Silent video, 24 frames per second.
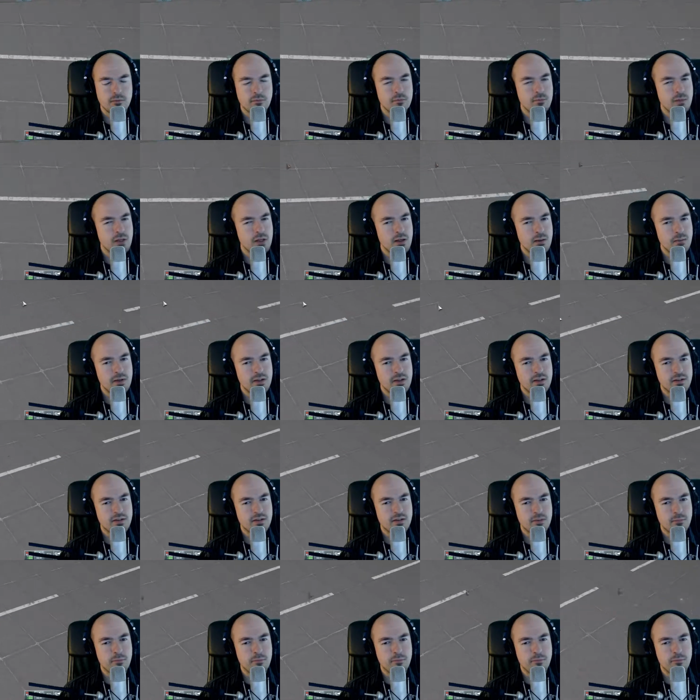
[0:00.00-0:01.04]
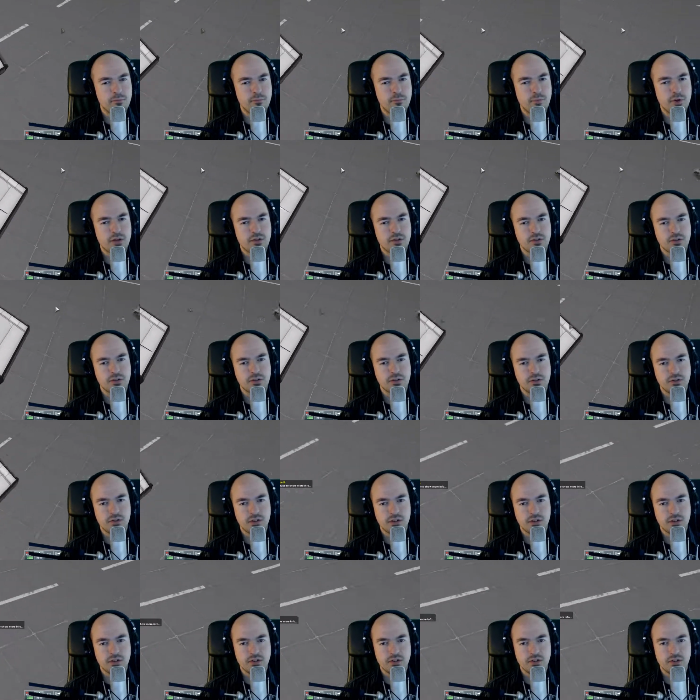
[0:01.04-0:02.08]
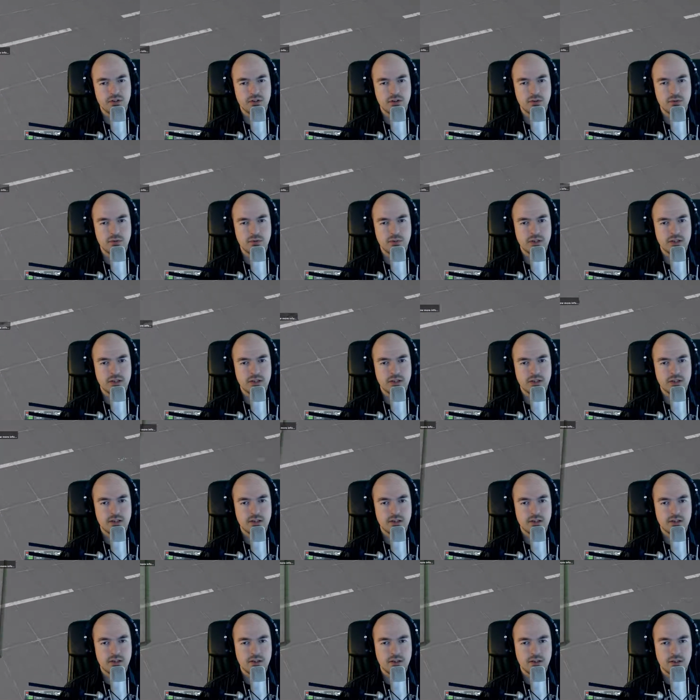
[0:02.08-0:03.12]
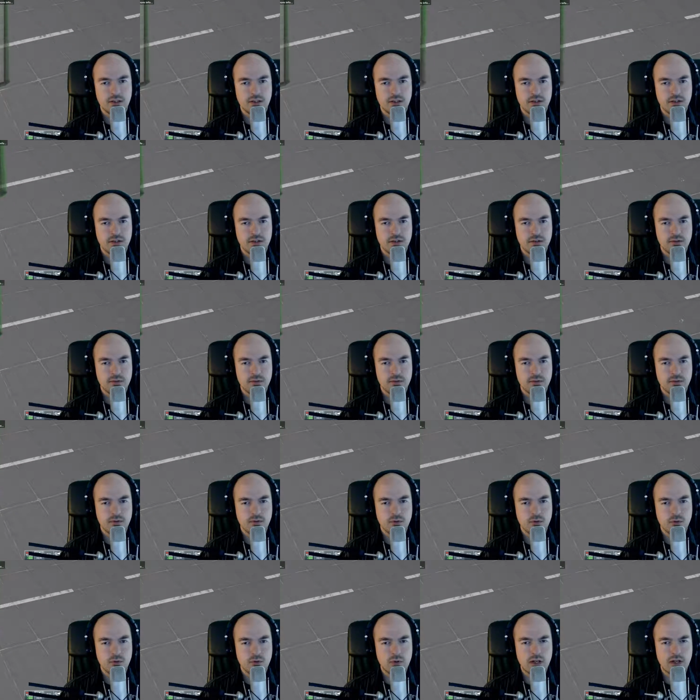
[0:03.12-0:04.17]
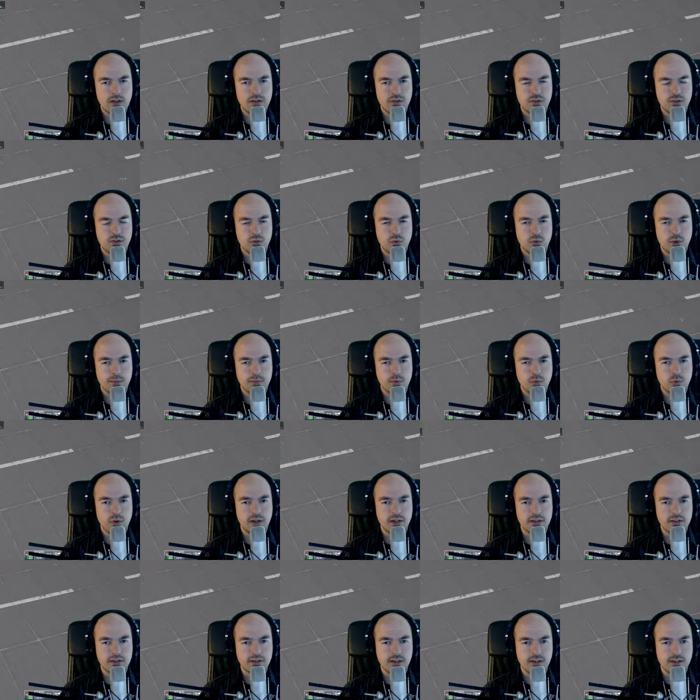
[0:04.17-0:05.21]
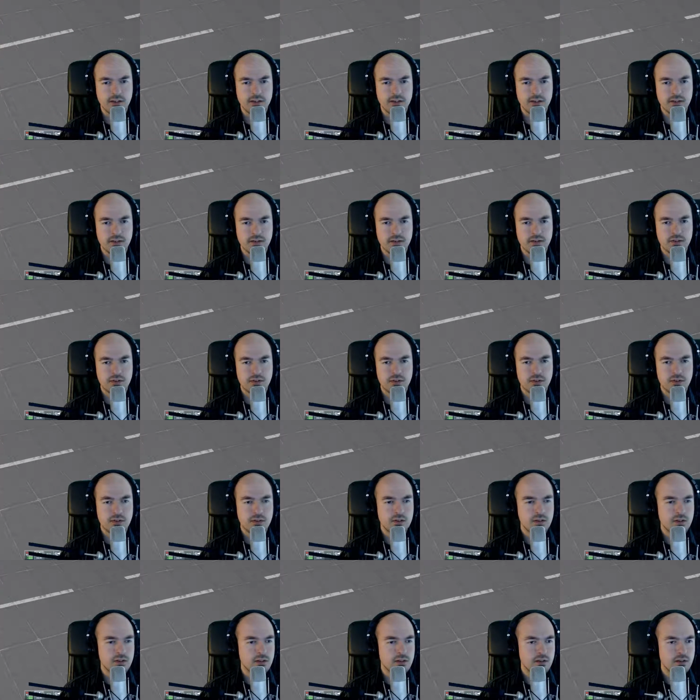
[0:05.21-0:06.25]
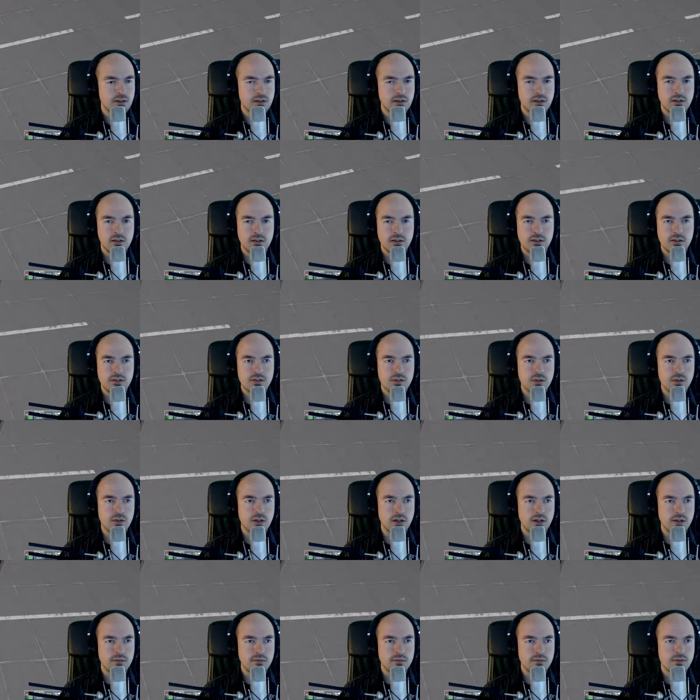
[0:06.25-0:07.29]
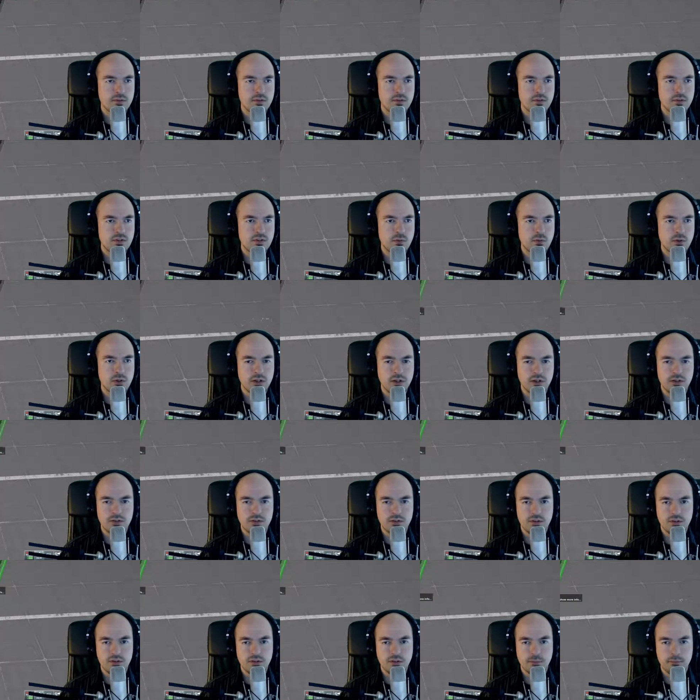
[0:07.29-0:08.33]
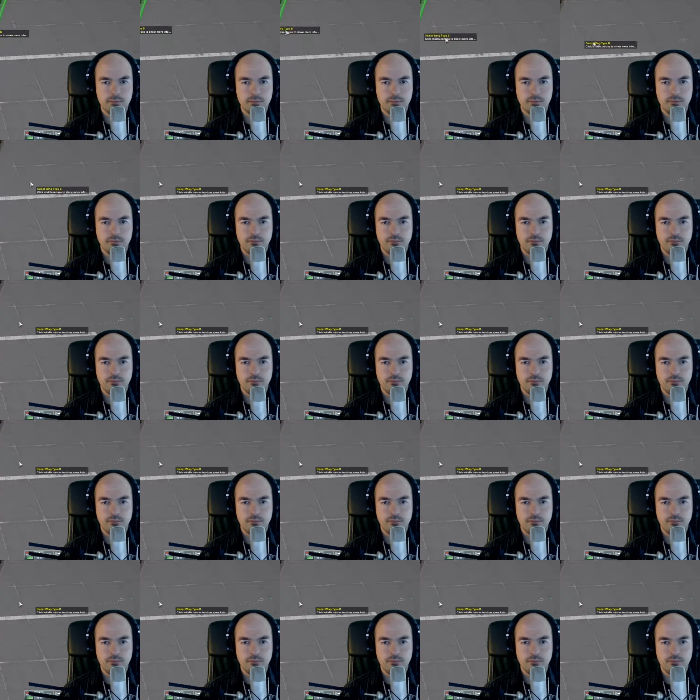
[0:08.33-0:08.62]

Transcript: that's a better design to start with. Just grand swept wings like this. Let's do that. See where it ends us up.